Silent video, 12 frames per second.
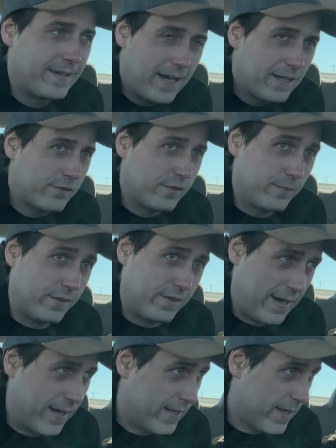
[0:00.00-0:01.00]
take some
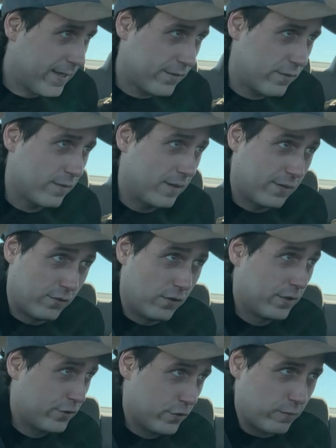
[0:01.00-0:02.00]
Xanax, as
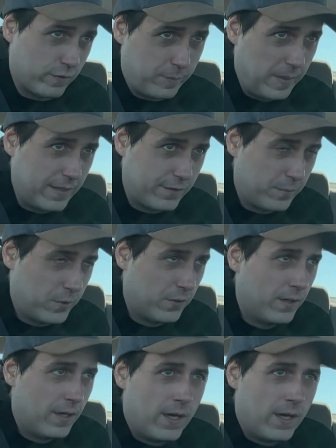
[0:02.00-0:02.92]
long as you're responsible.